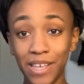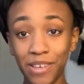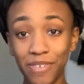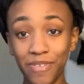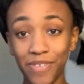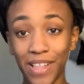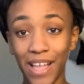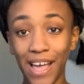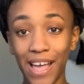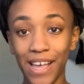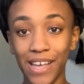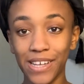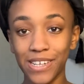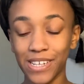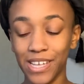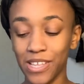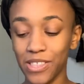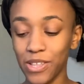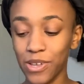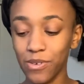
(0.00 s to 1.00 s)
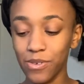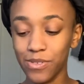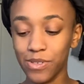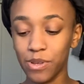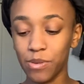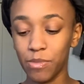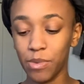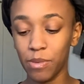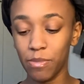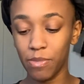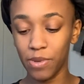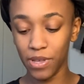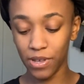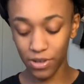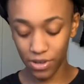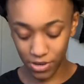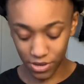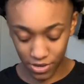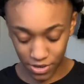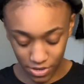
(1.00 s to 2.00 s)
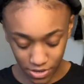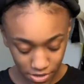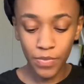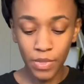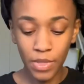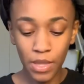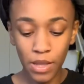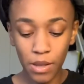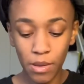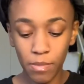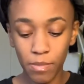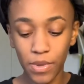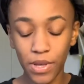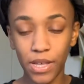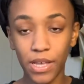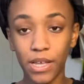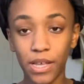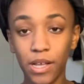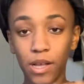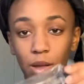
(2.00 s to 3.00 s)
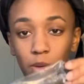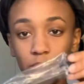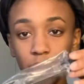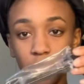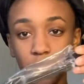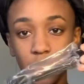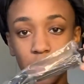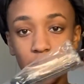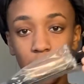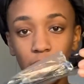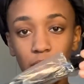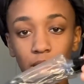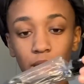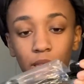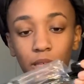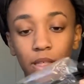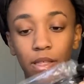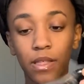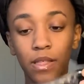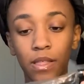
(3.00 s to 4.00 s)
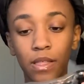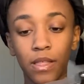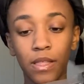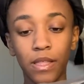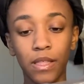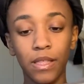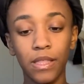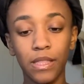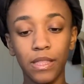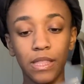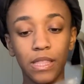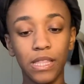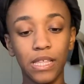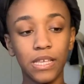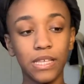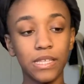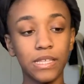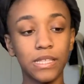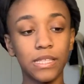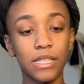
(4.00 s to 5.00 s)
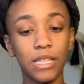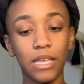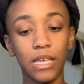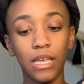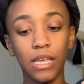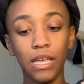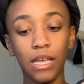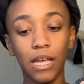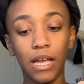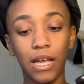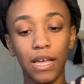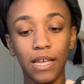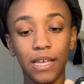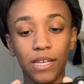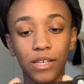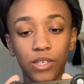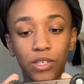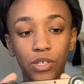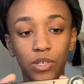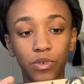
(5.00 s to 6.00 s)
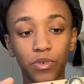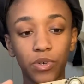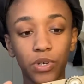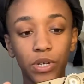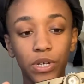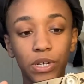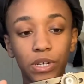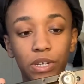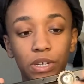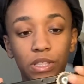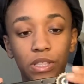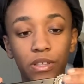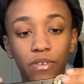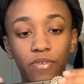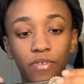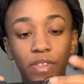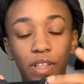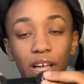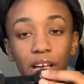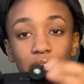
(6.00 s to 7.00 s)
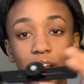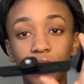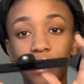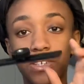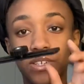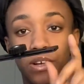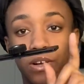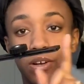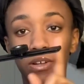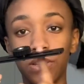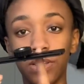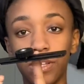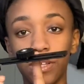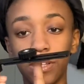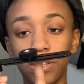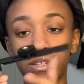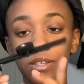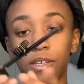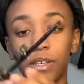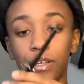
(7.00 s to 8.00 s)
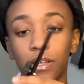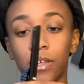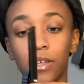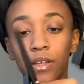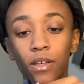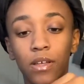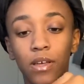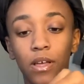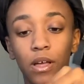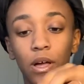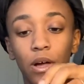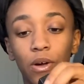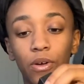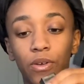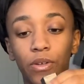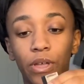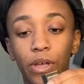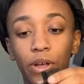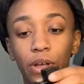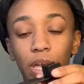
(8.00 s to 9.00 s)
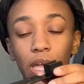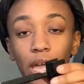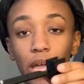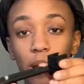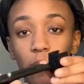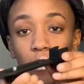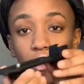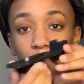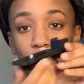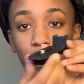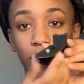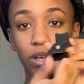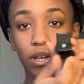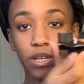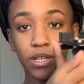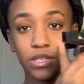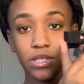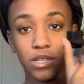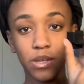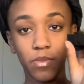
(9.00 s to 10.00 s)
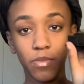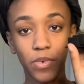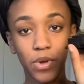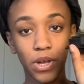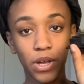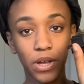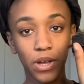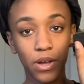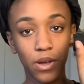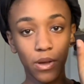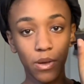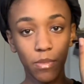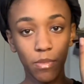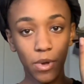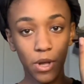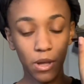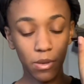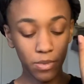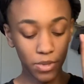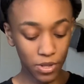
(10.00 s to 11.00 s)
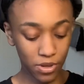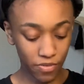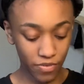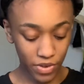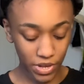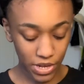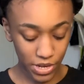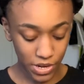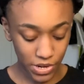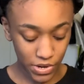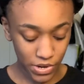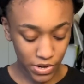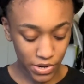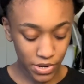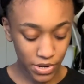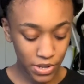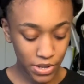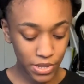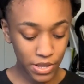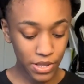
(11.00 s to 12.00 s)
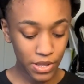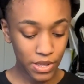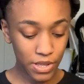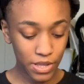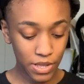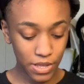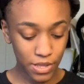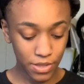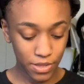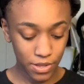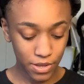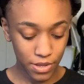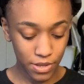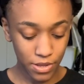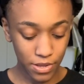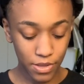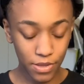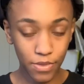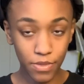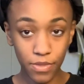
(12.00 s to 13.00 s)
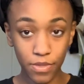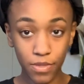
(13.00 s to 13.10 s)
flash. I thought it was gonna be bigger, but it comes with this thing. I guess you hook the flash on it, your camera on it somewhere, probably over here, and then